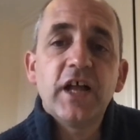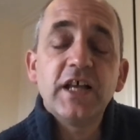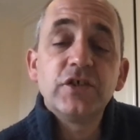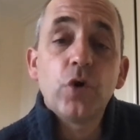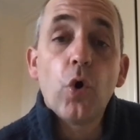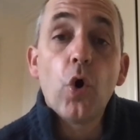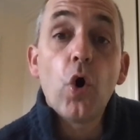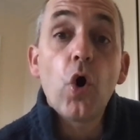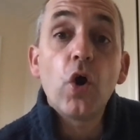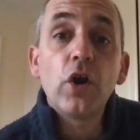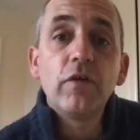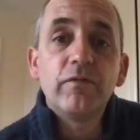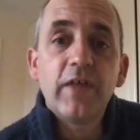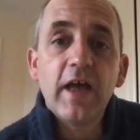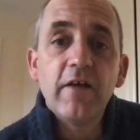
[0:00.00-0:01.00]
as all
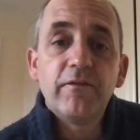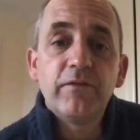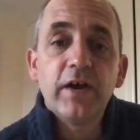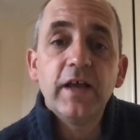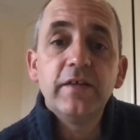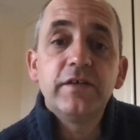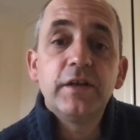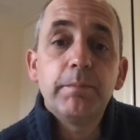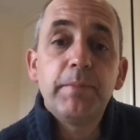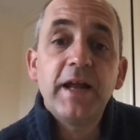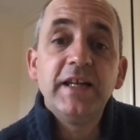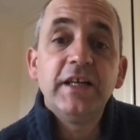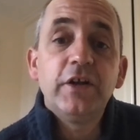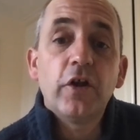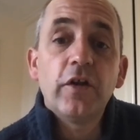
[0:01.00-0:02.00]
of their faith
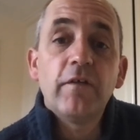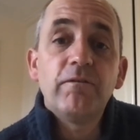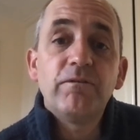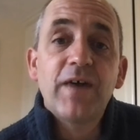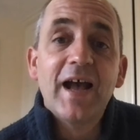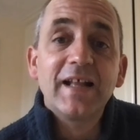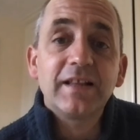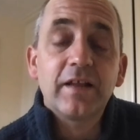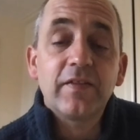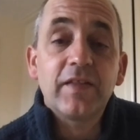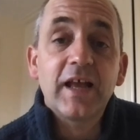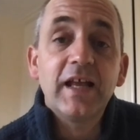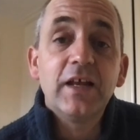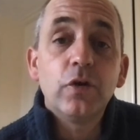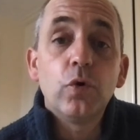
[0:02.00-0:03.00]
depended on the fact that
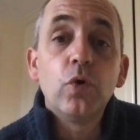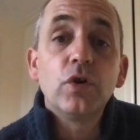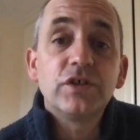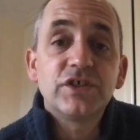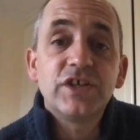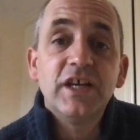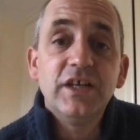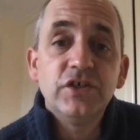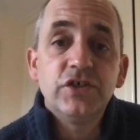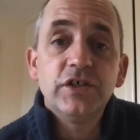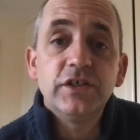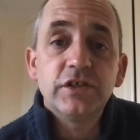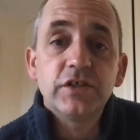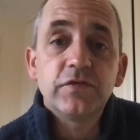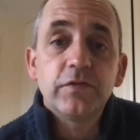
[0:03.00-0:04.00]
they had all seen
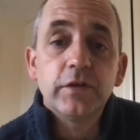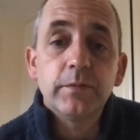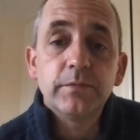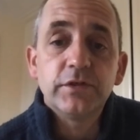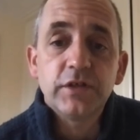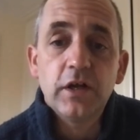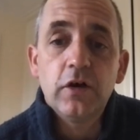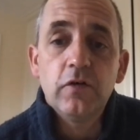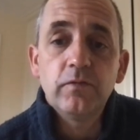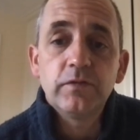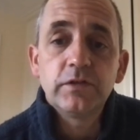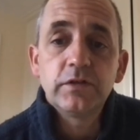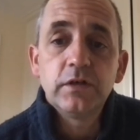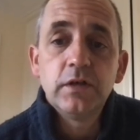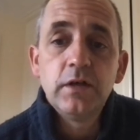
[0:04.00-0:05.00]
Jesus for themselves.